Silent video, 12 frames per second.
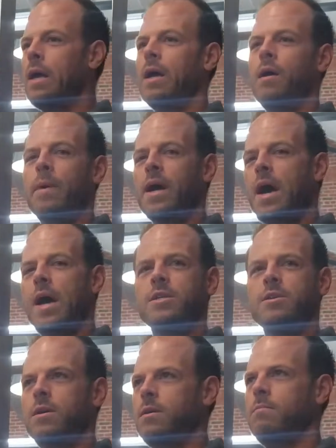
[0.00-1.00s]
Oh my
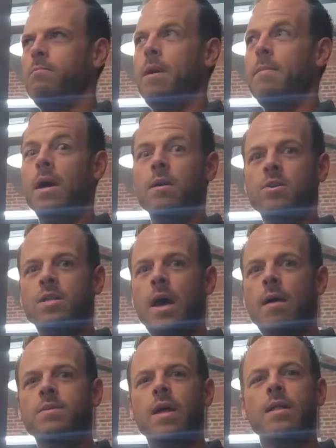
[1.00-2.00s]
gosh, maybe 100
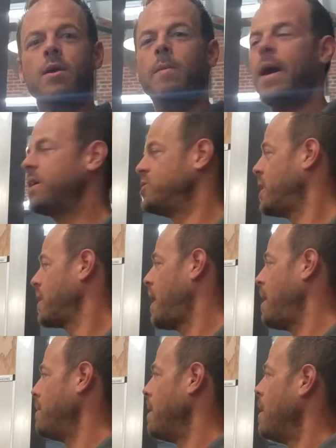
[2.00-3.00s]
times. I have to go back and check
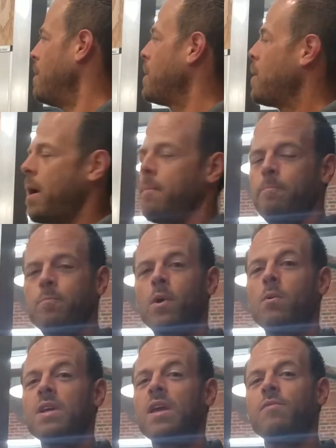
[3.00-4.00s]
that. Anyway, I
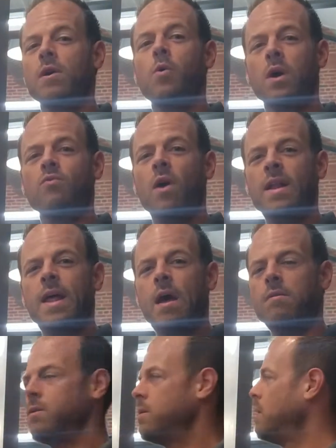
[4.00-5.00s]
want to give you a quick
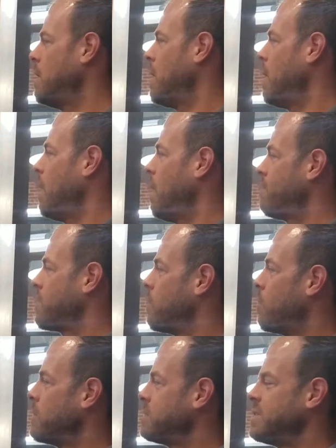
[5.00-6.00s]
rundown of the
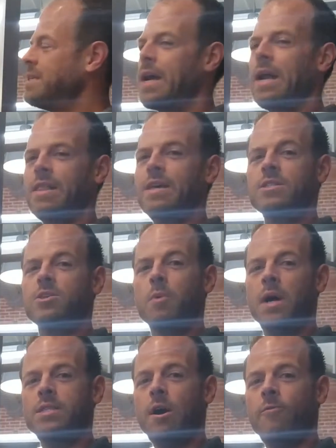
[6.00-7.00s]
course and kind of things to
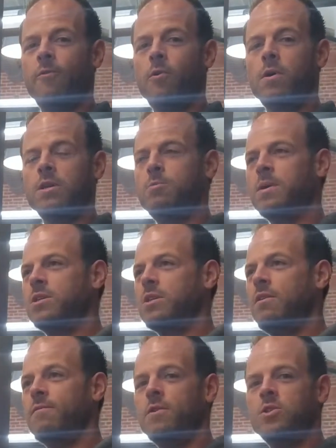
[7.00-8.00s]
watch out for, especially
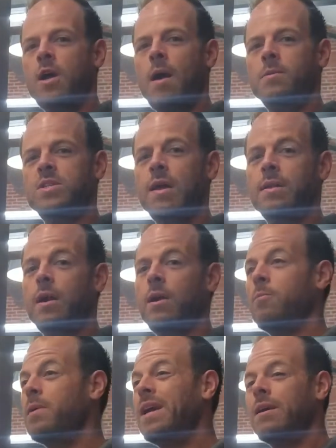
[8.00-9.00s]
the first timers out there
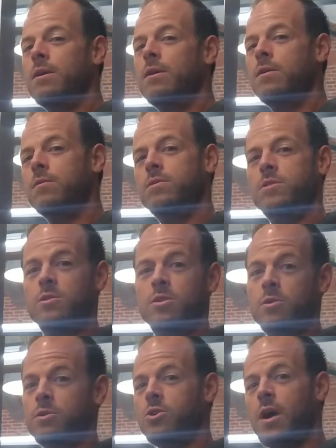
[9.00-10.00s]
or beginners
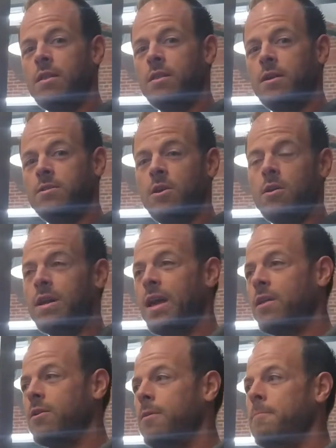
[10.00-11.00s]
doing triathlons all
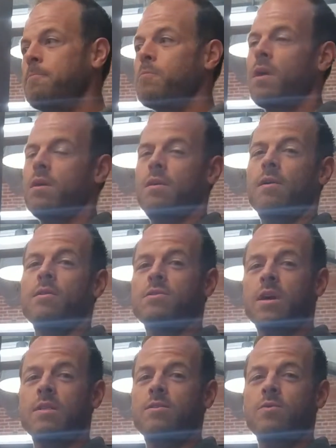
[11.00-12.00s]
together. They
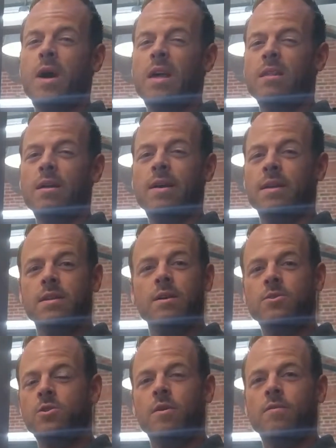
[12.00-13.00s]
also got the duathlon out
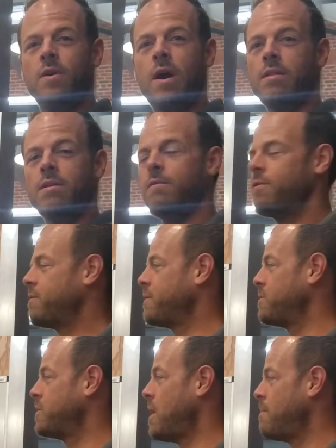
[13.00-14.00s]
there, so if you're out there for the
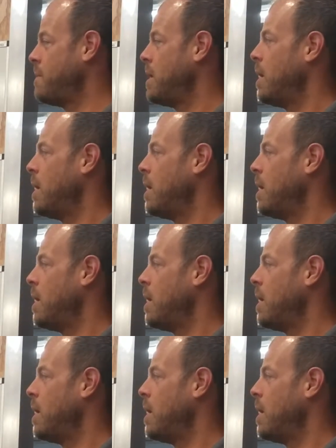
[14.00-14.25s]
first time,